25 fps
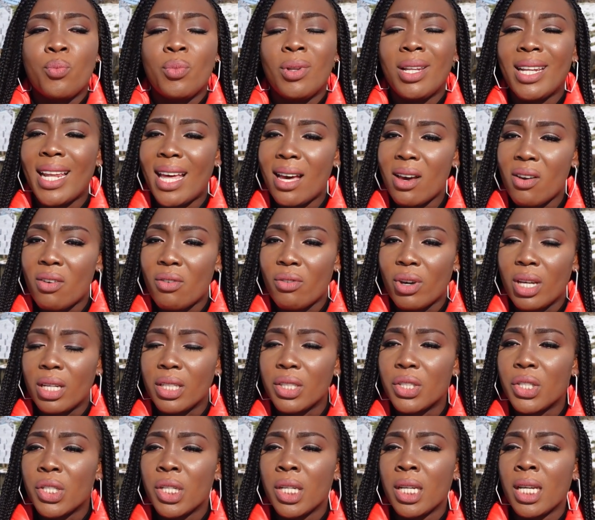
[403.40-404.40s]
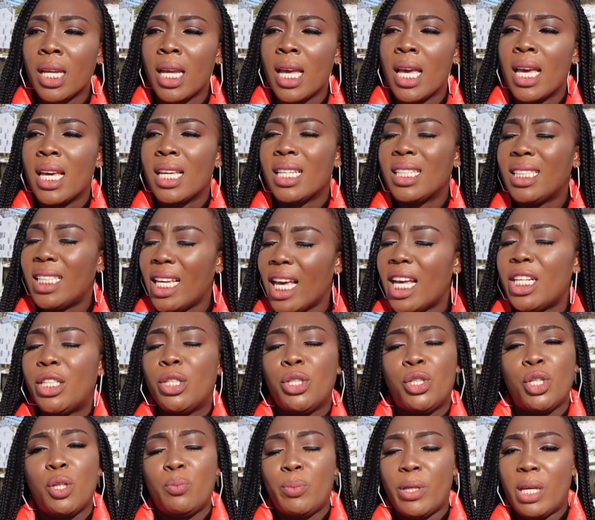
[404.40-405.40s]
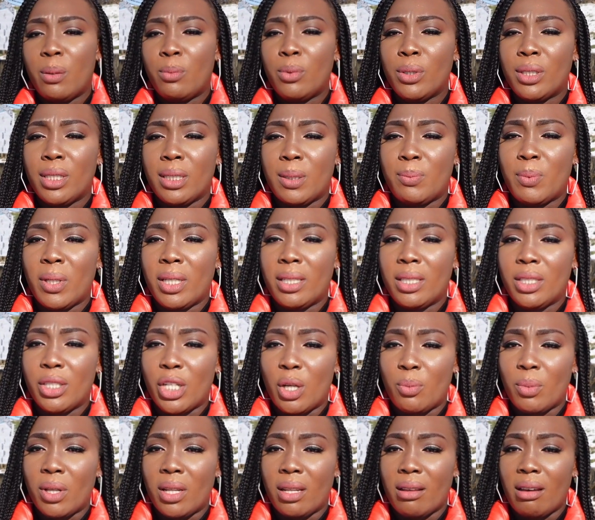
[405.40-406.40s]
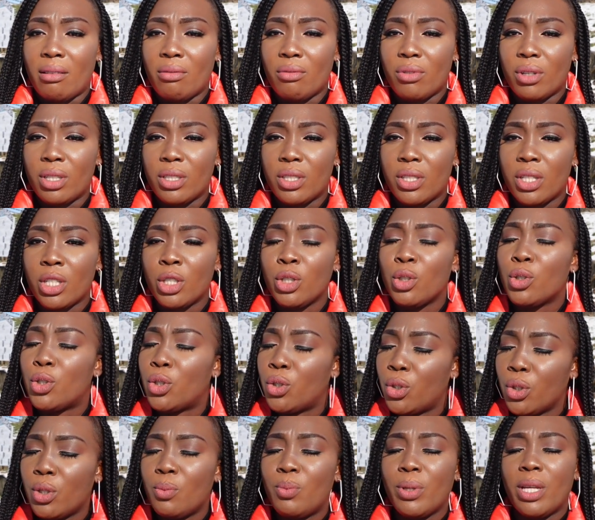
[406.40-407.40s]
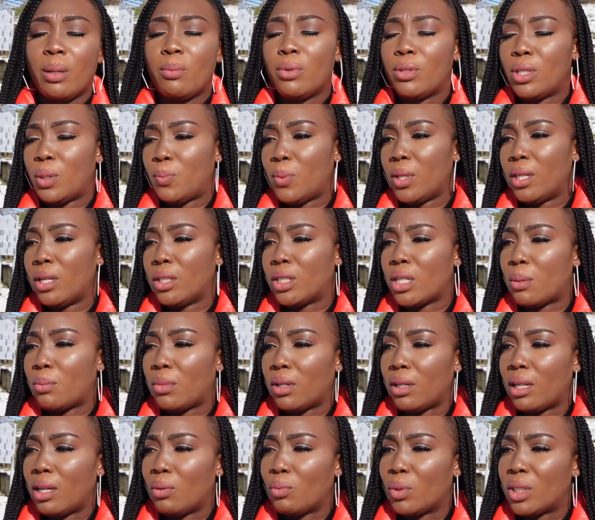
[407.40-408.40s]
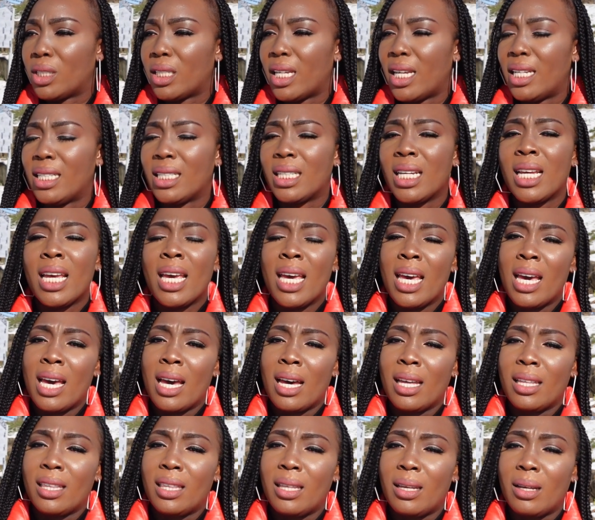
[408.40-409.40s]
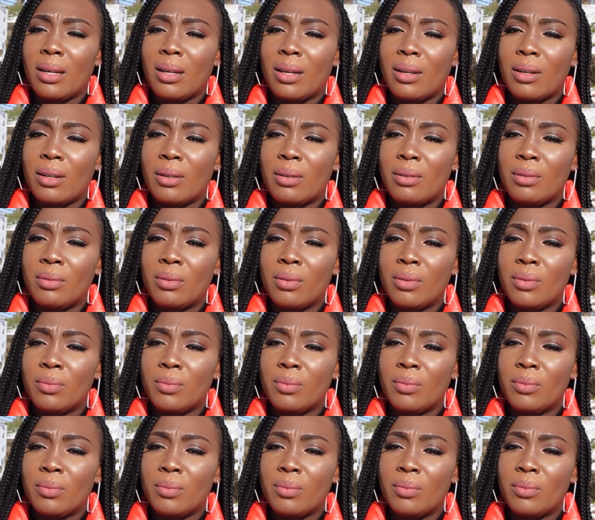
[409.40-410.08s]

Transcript: Language. Yes, you should be able to speak German language. You should be able to speak the German language. And the